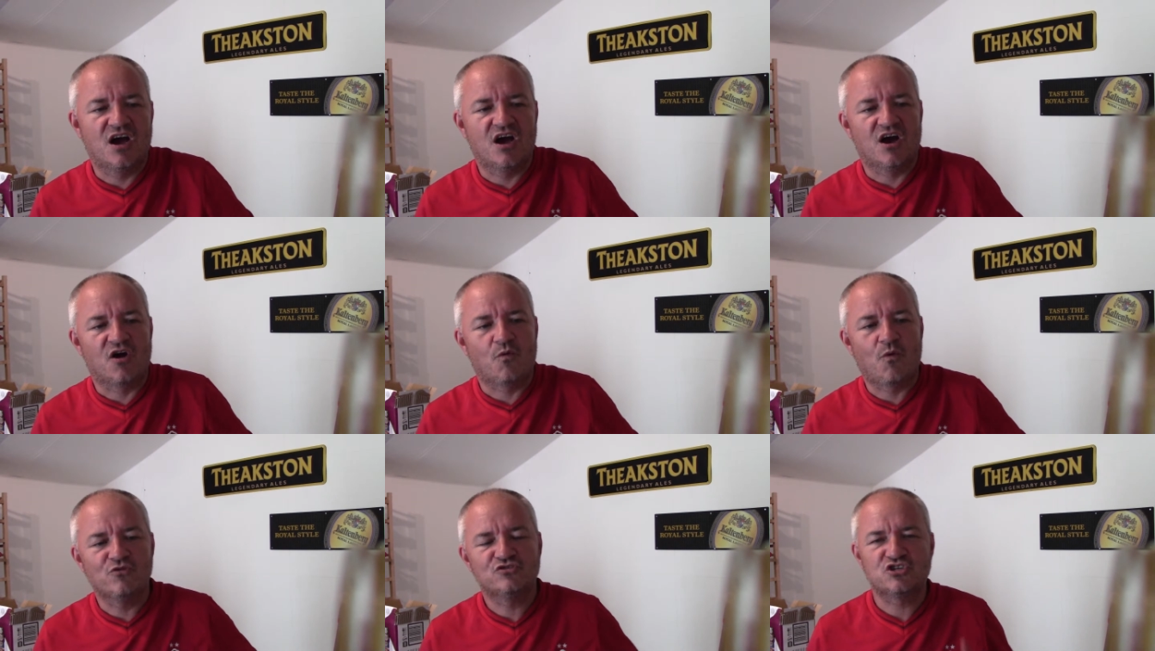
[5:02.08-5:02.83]

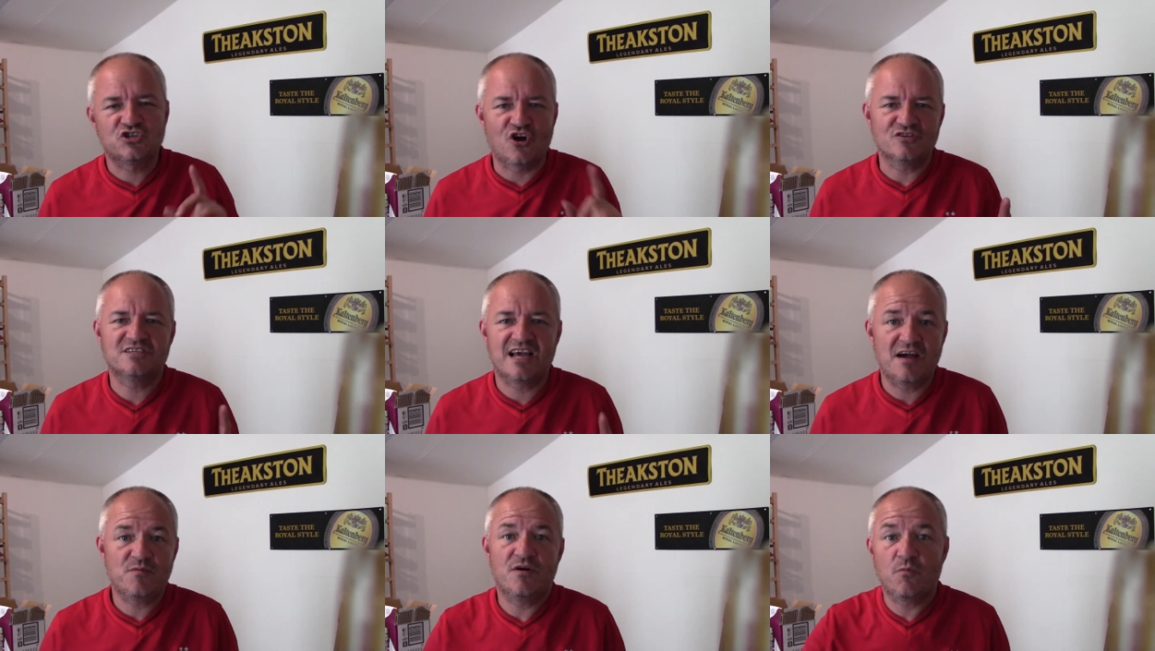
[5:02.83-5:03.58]
One's a shot
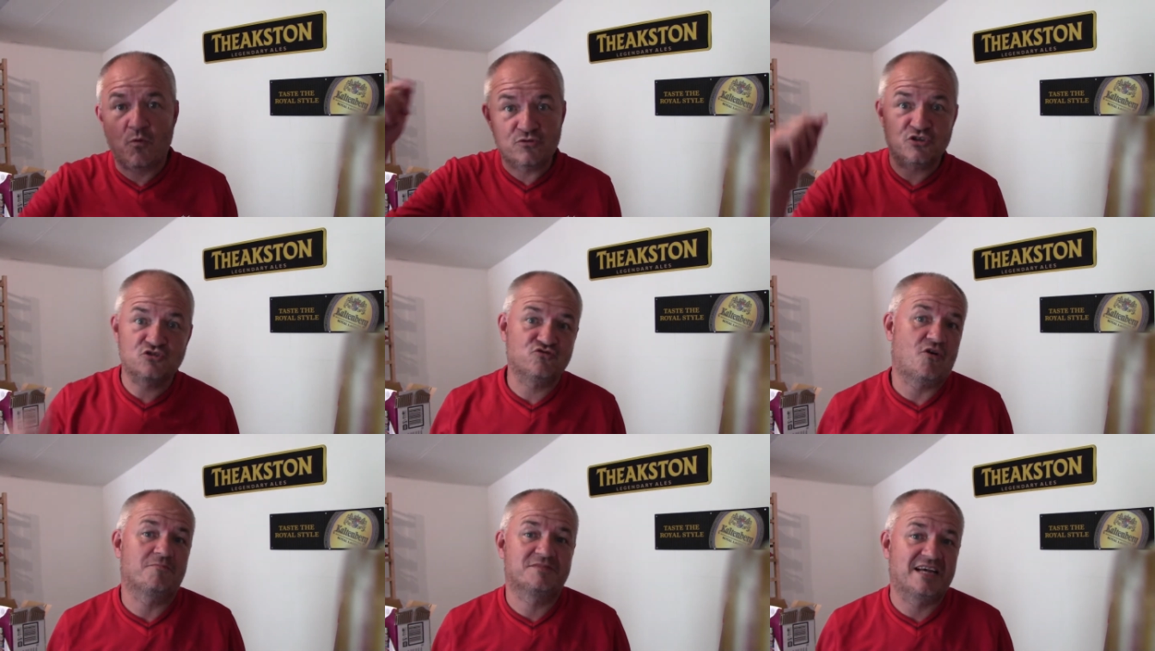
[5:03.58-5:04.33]
tower, one's a
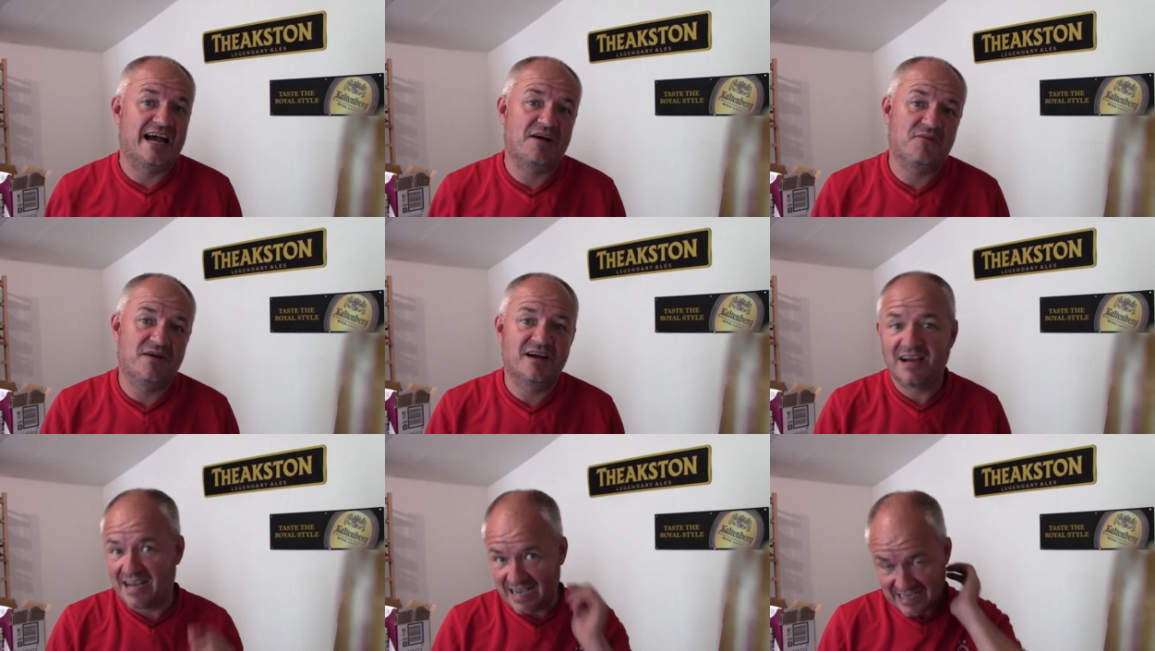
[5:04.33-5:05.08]
drop
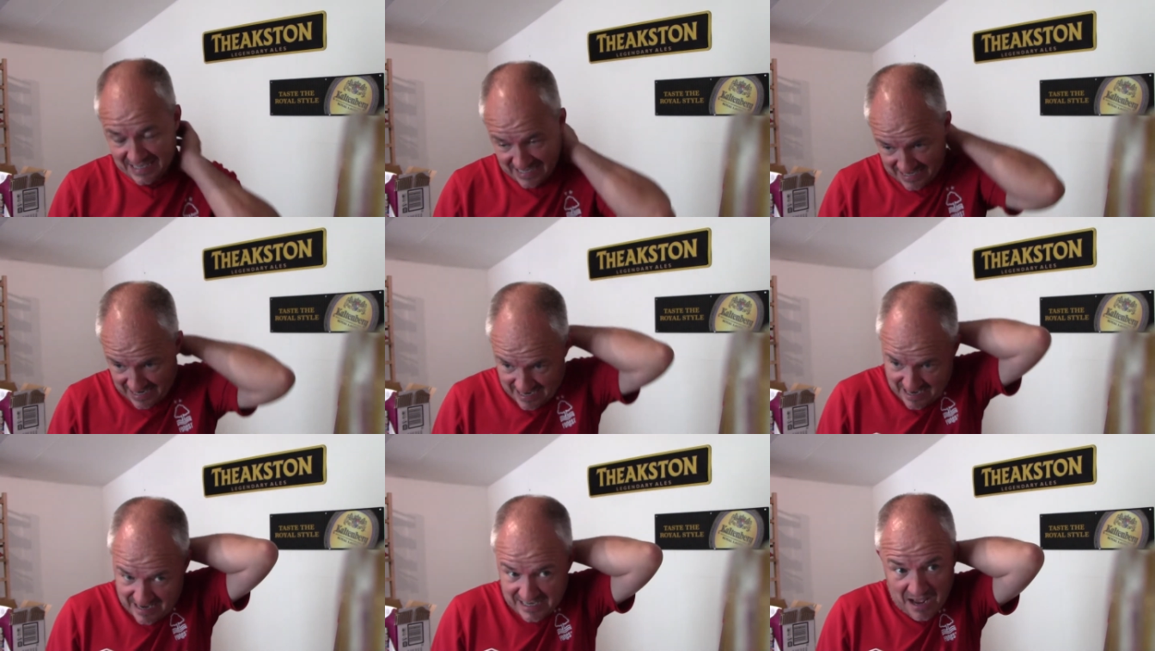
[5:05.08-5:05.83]
tower. And,
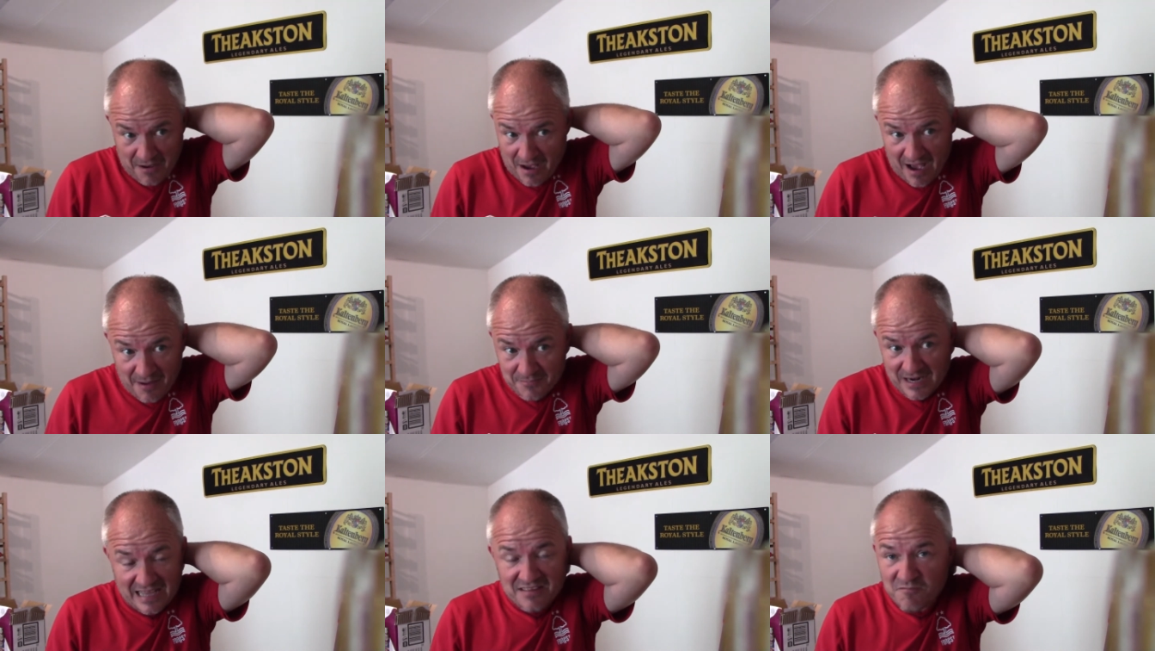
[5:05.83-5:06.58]
you know, I'm
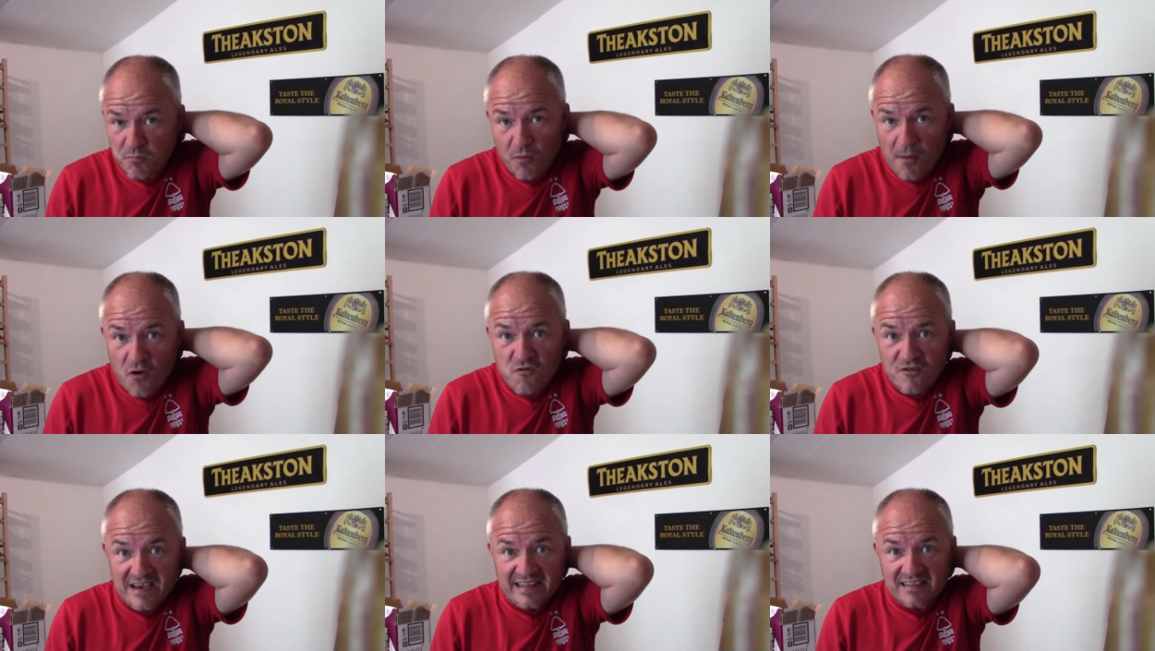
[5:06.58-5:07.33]
glad they've put
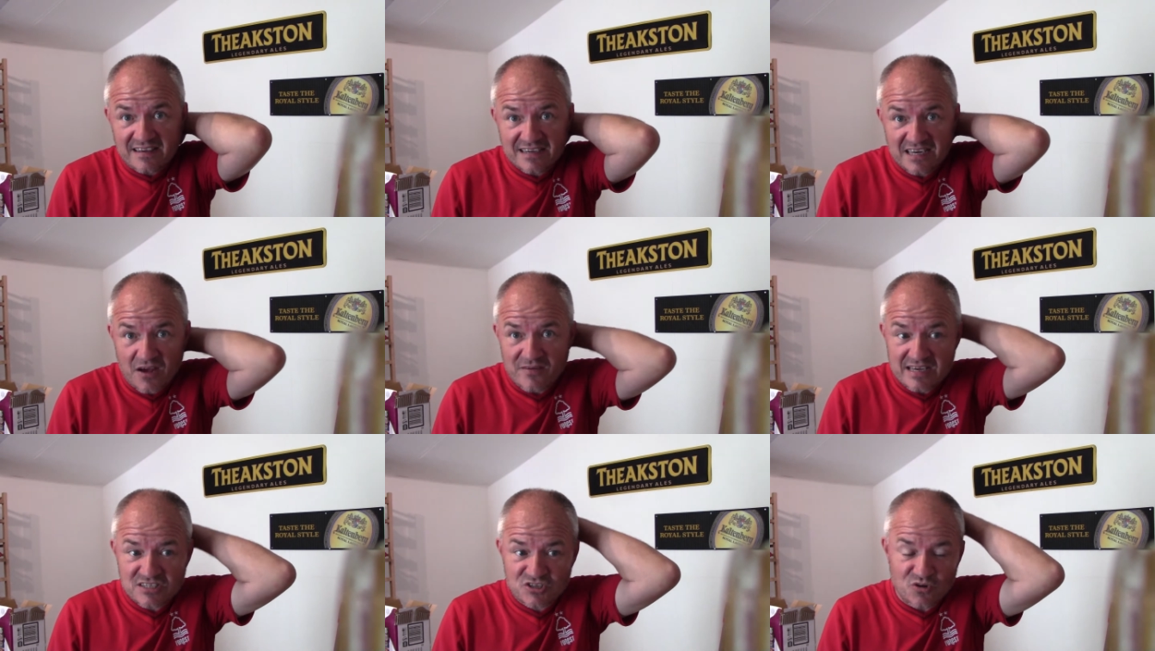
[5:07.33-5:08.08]
both in. You know,
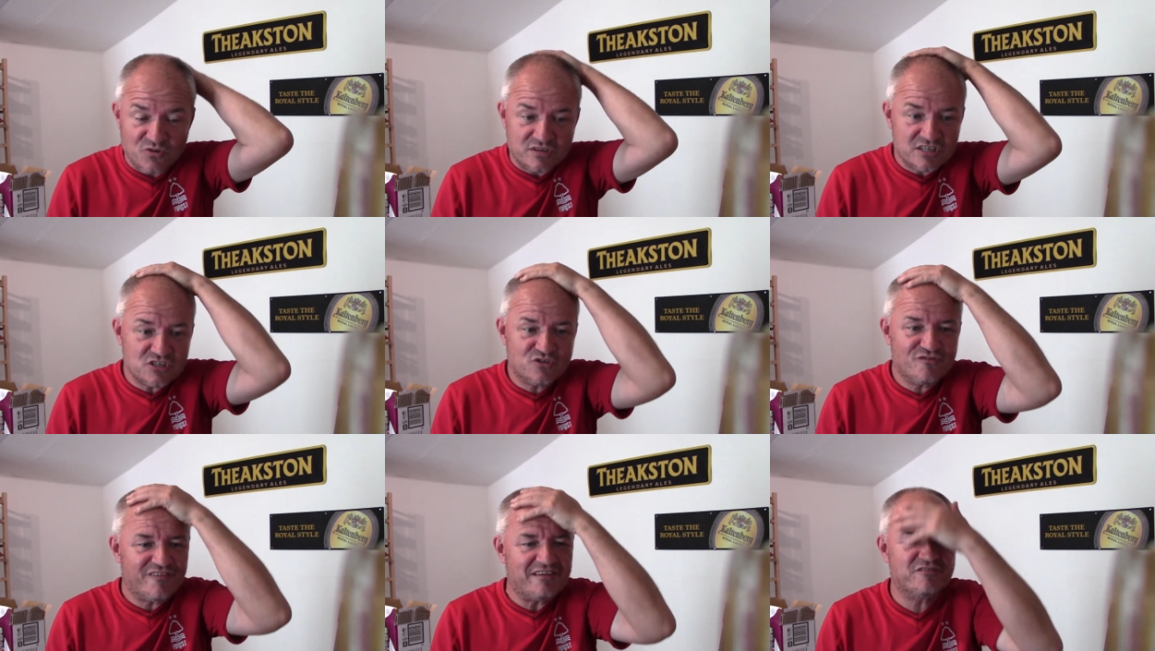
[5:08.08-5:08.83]
it's good. It's a
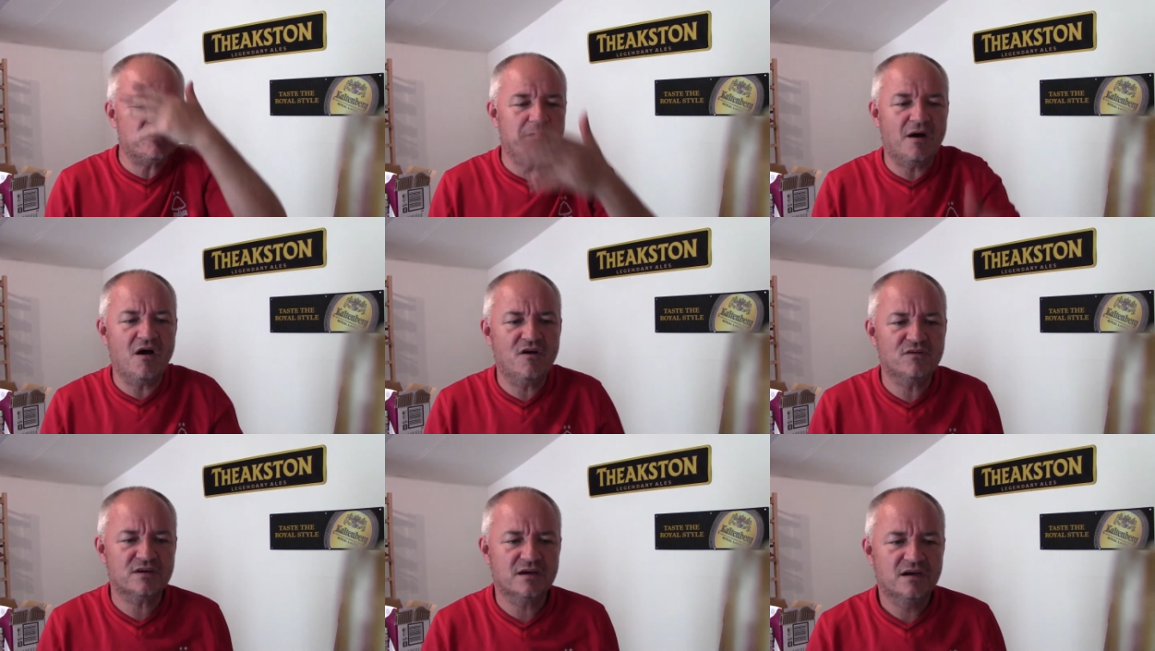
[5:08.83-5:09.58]
good thing for the
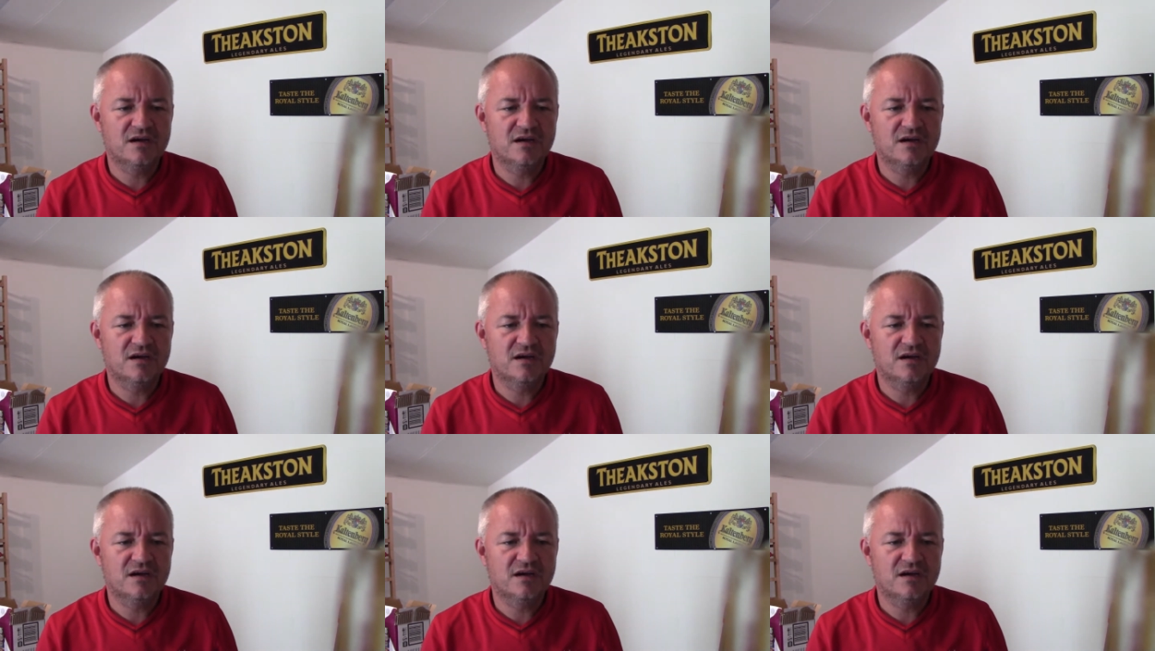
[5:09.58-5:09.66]
park.